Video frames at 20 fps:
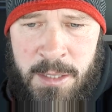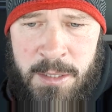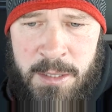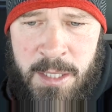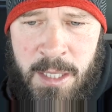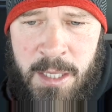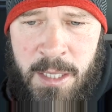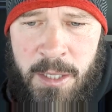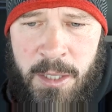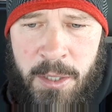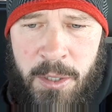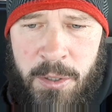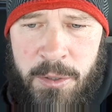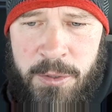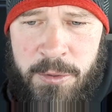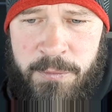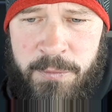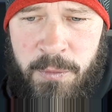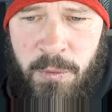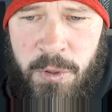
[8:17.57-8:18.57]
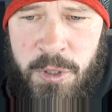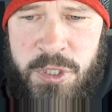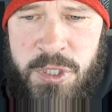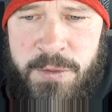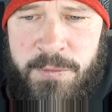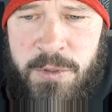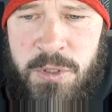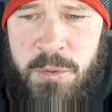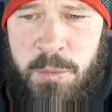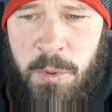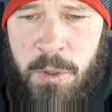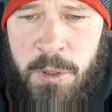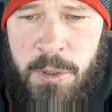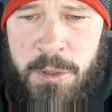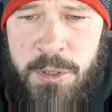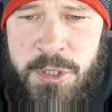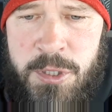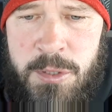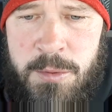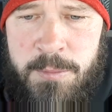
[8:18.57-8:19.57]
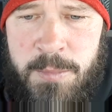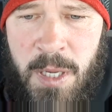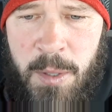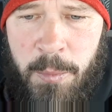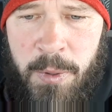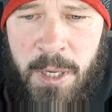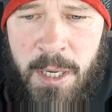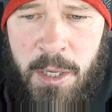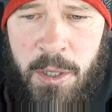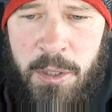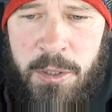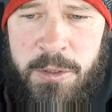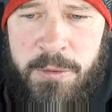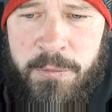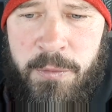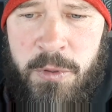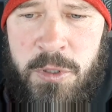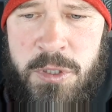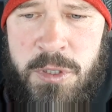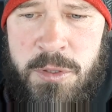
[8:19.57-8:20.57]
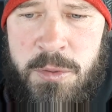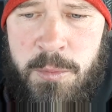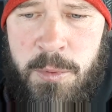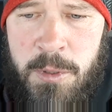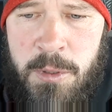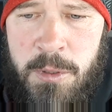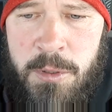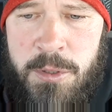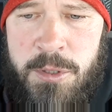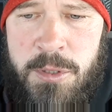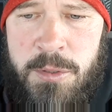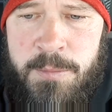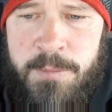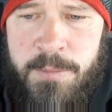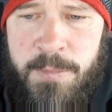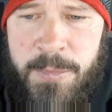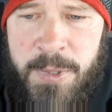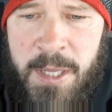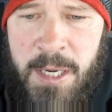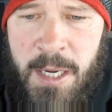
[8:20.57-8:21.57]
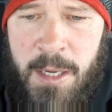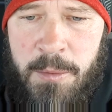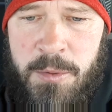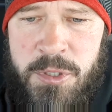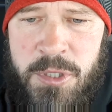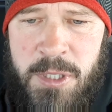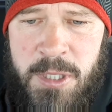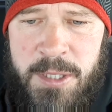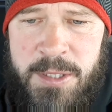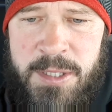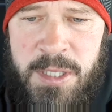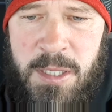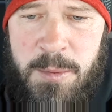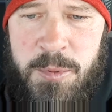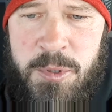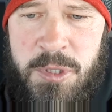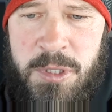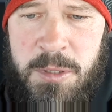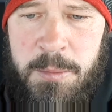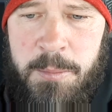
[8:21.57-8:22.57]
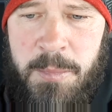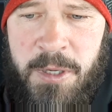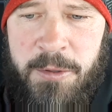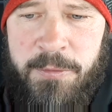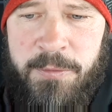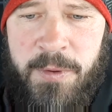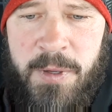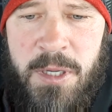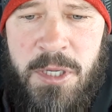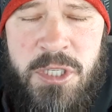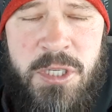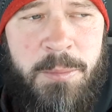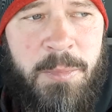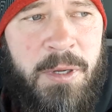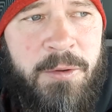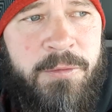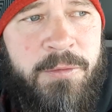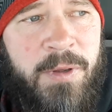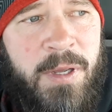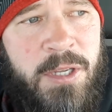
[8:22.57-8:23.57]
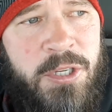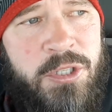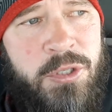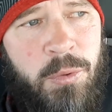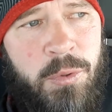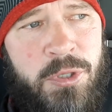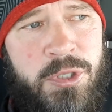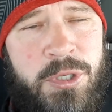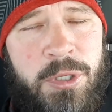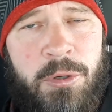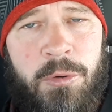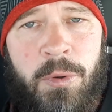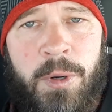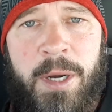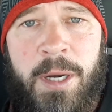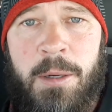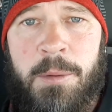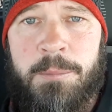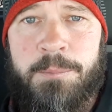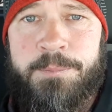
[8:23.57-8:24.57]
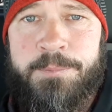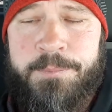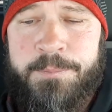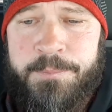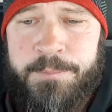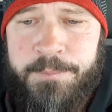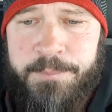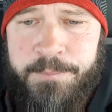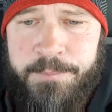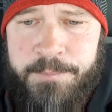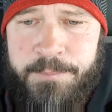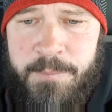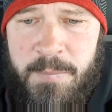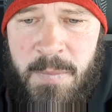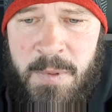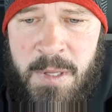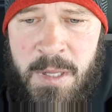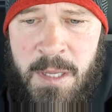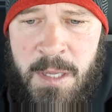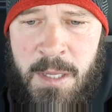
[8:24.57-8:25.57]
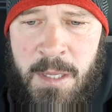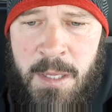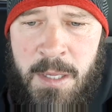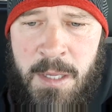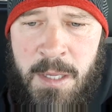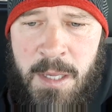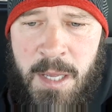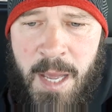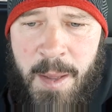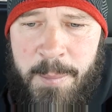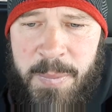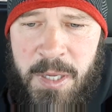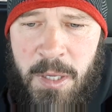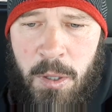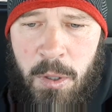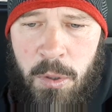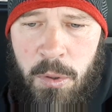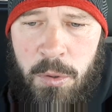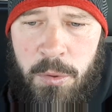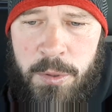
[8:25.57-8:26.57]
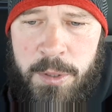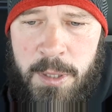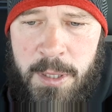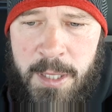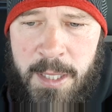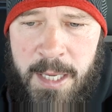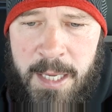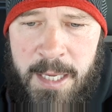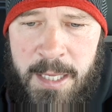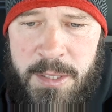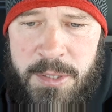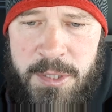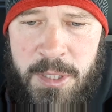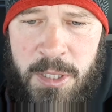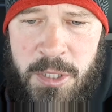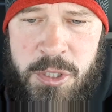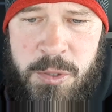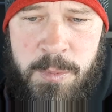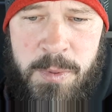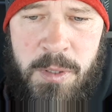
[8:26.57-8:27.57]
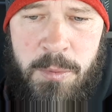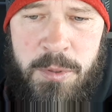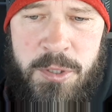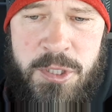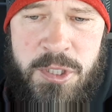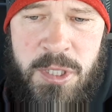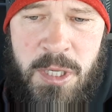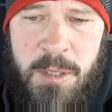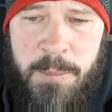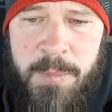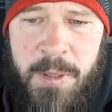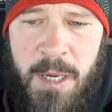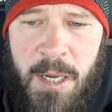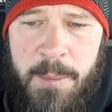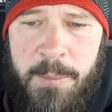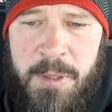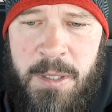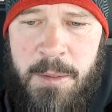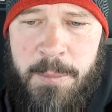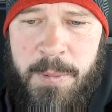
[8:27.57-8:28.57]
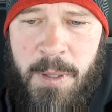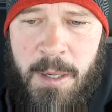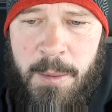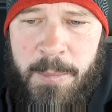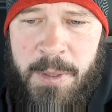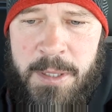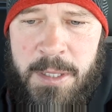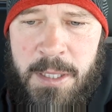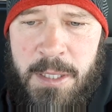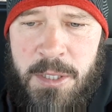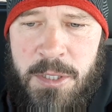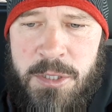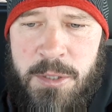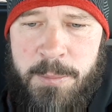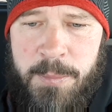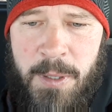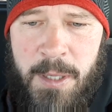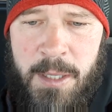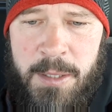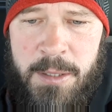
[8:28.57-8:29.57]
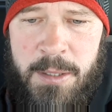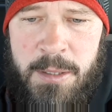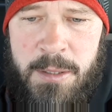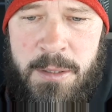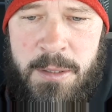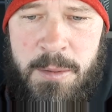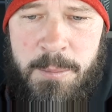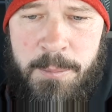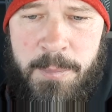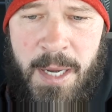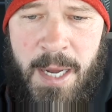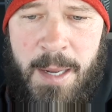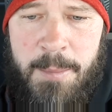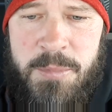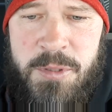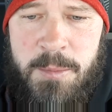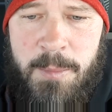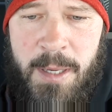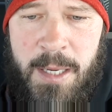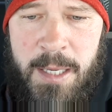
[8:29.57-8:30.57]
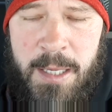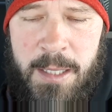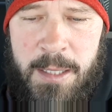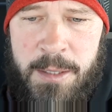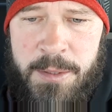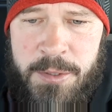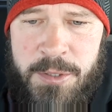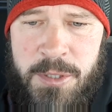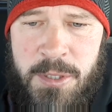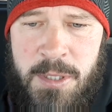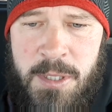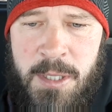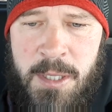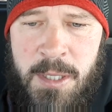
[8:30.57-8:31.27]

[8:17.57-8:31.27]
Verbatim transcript: Yet I heard the voice of his words, and when I heard the voice of his words, then I was in a deep sleep my face, and my face towards the ground. And behold, and a hand touched me, which sat upon me, upon my knees, upon the palms of my hands.